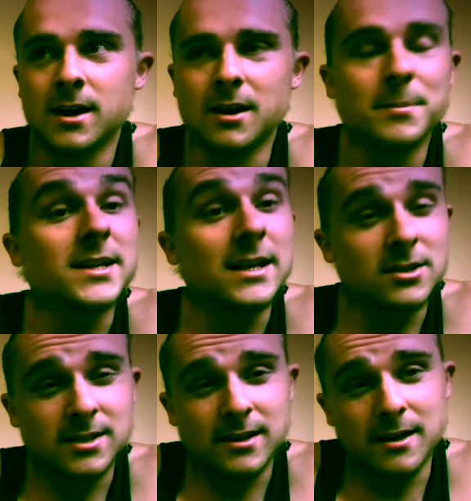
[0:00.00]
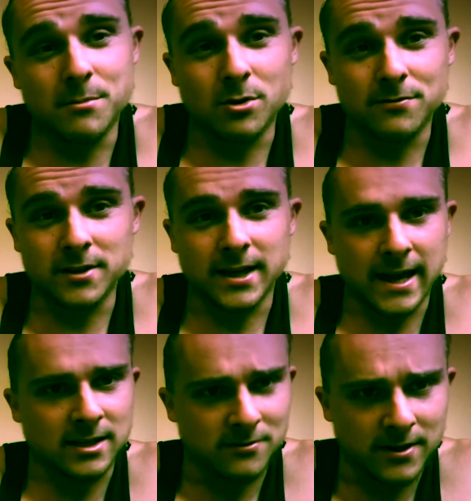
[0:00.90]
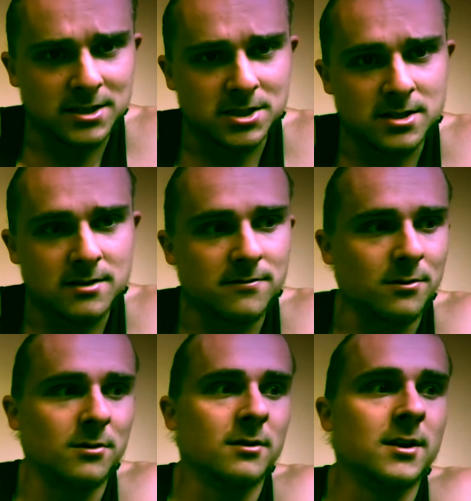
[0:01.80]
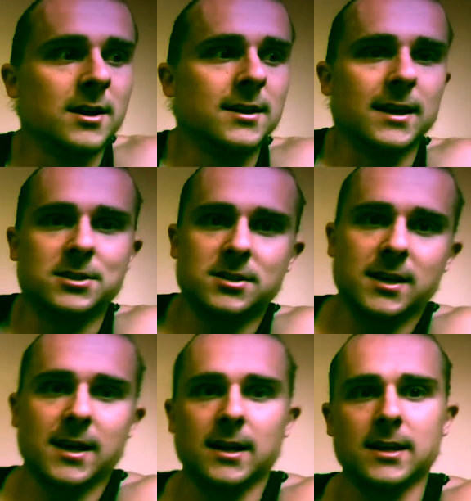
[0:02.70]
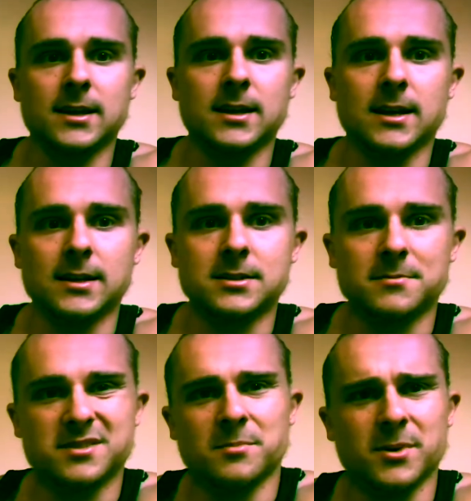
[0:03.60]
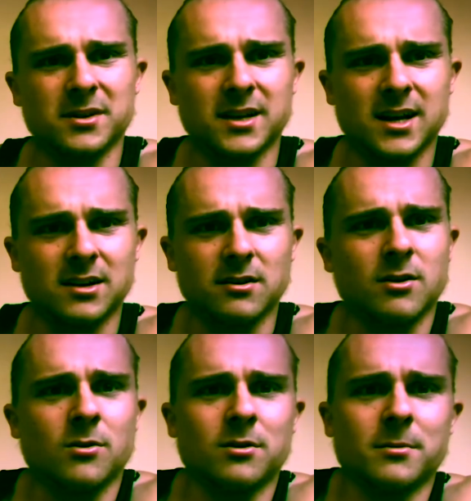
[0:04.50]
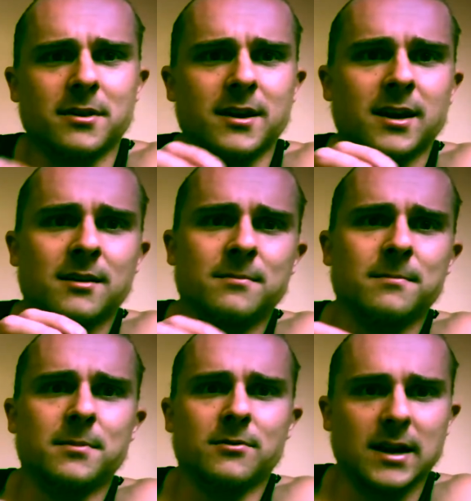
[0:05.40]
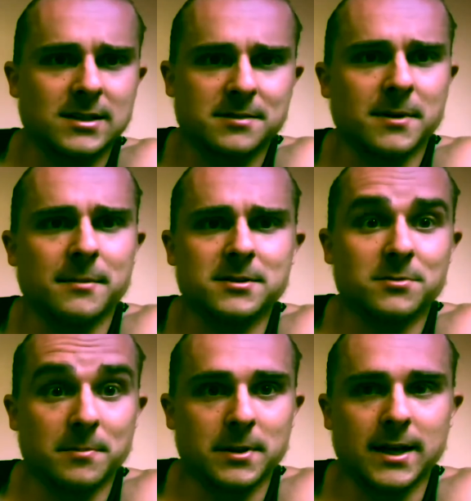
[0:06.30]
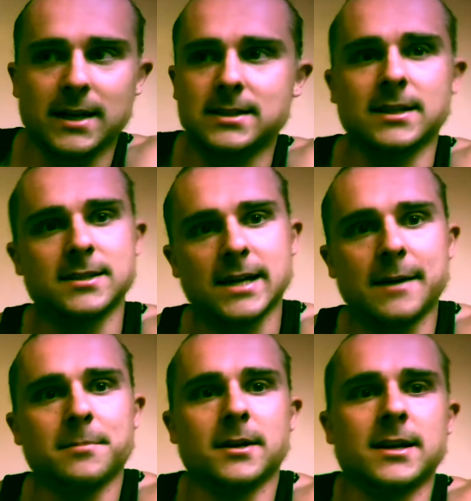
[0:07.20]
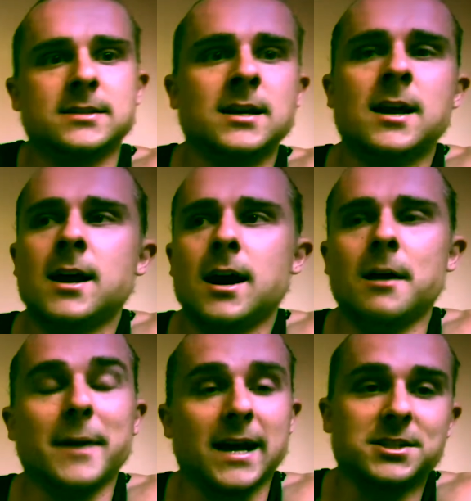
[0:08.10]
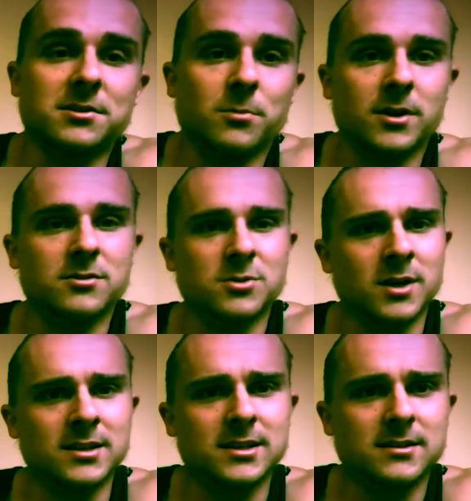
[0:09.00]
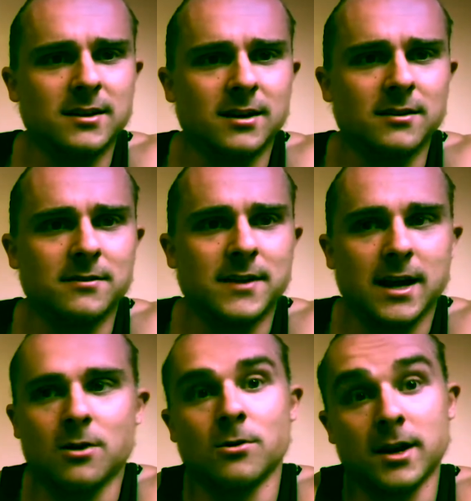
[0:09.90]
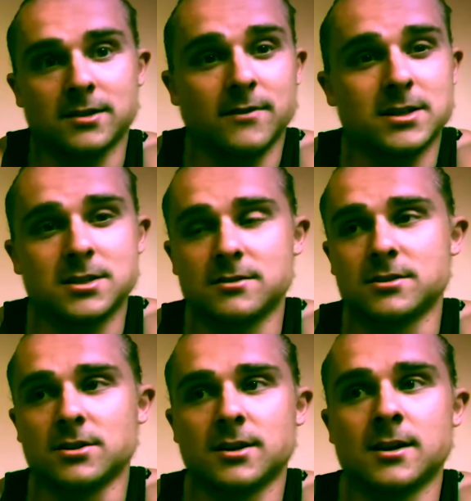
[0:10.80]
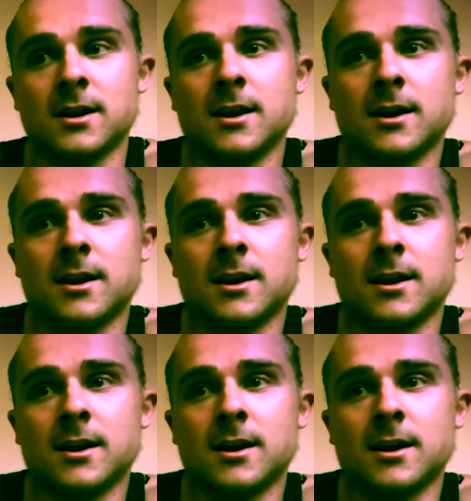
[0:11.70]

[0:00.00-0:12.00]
But I looked at that more for like activation, for like just kind of getting some stability out of your core with like the rectus abdominis with planks and then side planks. And actually, when you do all of that core activation circuit,